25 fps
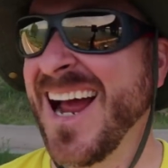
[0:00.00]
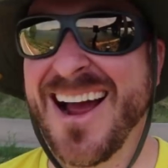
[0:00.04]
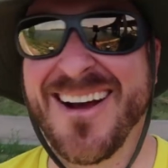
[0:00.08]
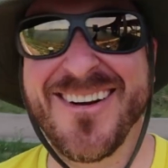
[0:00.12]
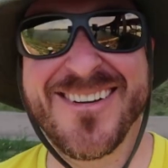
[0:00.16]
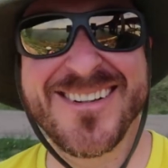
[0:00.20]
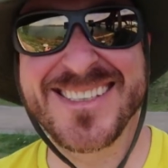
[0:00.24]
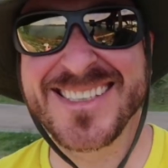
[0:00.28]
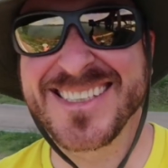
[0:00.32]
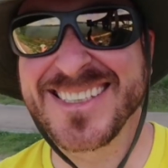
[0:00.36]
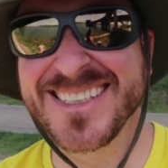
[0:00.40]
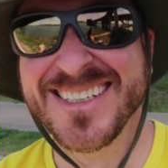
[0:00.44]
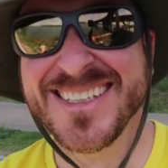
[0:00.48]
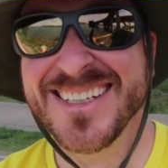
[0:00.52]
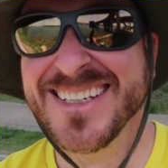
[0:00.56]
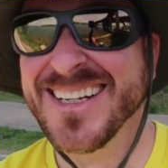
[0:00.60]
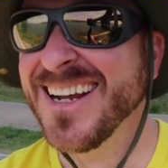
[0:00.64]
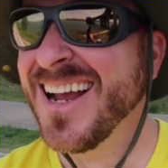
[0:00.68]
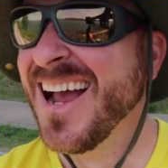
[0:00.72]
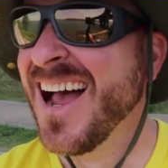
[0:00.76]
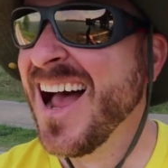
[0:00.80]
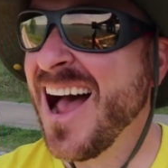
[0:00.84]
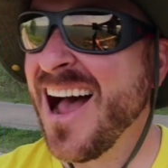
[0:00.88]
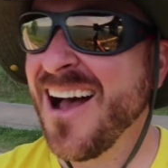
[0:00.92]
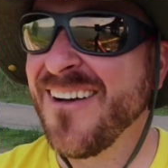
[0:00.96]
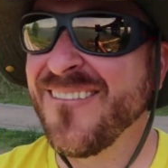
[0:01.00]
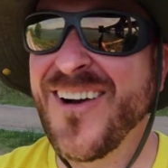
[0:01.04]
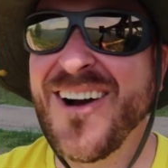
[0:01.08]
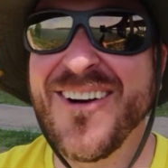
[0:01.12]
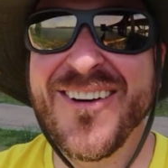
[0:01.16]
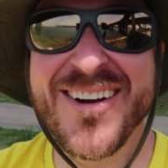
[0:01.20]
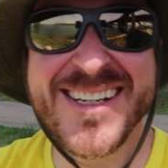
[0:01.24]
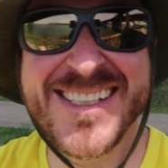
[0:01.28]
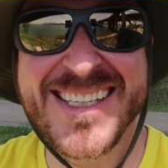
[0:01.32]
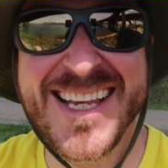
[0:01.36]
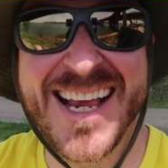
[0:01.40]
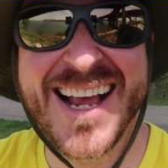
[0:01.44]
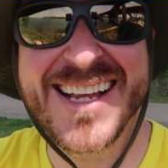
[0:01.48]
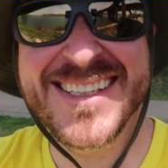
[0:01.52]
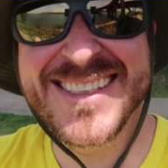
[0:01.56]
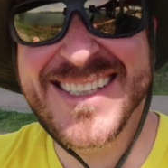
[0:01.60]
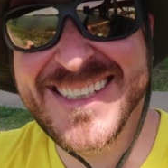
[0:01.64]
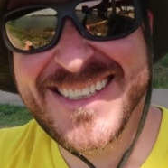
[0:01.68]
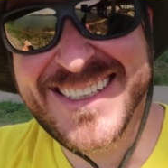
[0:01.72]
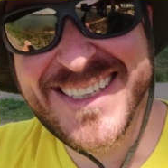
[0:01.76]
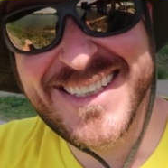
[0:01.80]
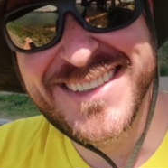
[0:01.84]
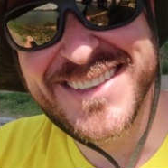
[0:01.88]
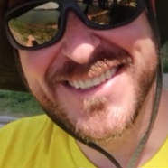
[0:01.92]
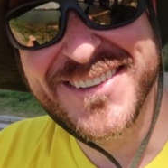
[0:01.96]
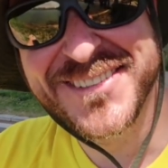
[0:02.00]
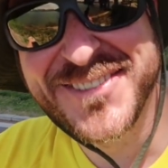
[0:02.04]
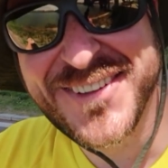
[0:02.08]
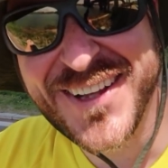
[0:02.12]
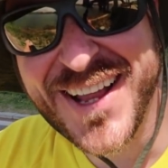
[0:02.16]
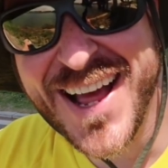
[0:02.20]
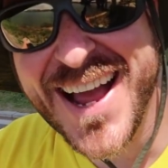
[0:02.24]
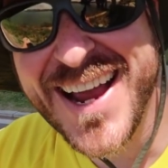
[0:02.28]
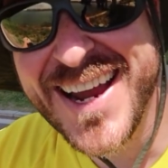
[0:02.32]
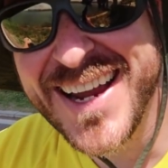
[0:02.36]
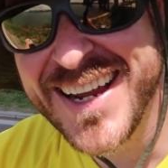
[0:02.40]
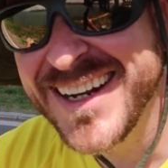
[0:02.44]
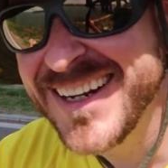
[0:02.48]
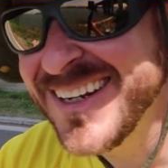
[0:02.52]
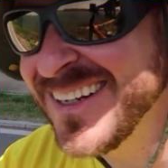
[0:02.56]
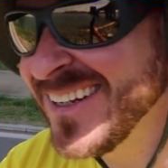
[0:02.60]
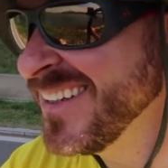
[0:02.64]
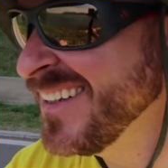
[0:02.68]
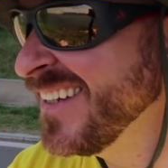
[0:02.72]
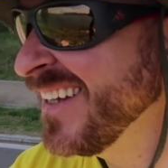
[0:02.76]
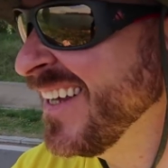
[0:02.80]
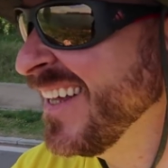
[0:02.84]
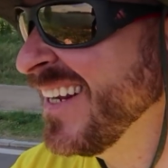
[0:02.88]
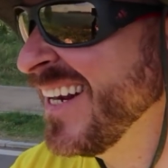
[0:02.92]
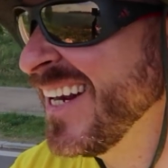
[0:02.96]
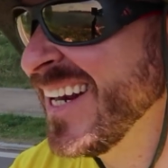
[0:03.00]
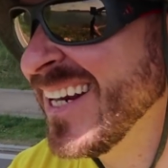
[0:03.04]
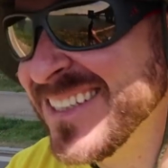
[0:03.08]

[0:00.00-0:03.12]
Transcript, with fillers: I was, I'm always hesitant to fly it, and